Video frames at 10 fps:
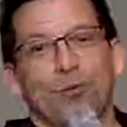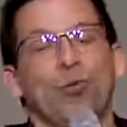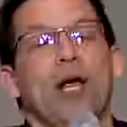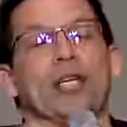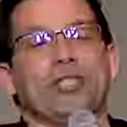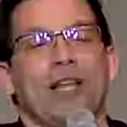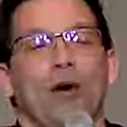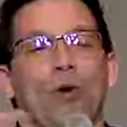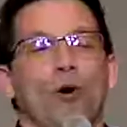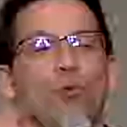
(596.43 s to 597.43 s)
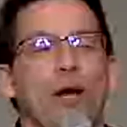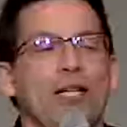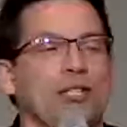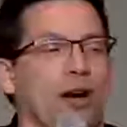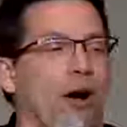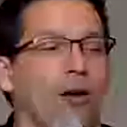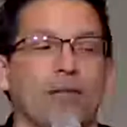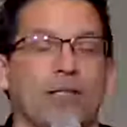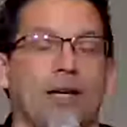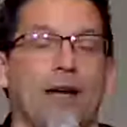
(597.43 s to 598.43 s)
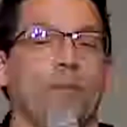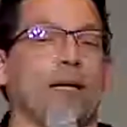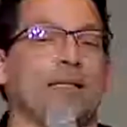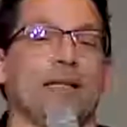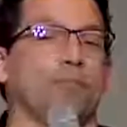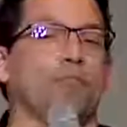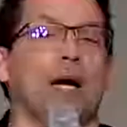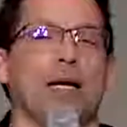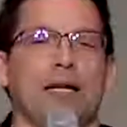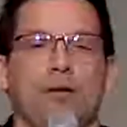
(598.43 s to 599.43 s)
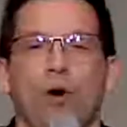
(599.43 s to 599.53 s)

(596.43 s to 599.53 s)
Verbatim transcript: Rich. That word rich, all of a sudden everybody thinks money.